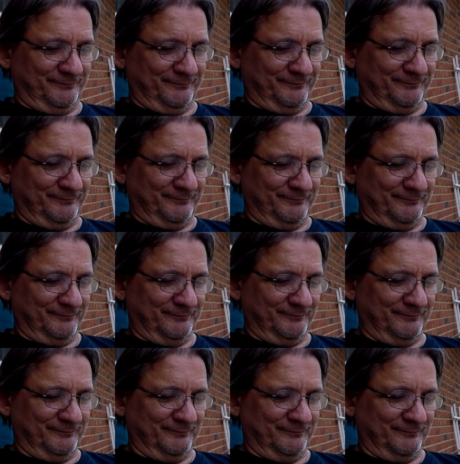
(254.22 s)

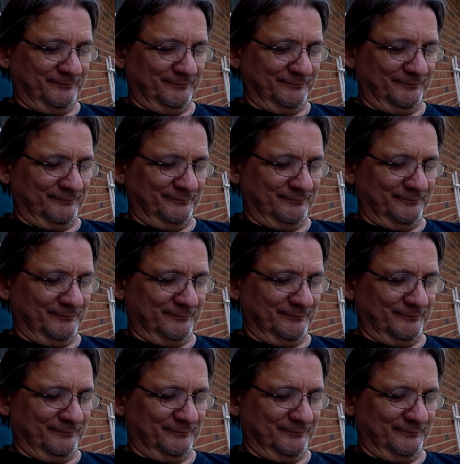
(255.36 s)
[no speech]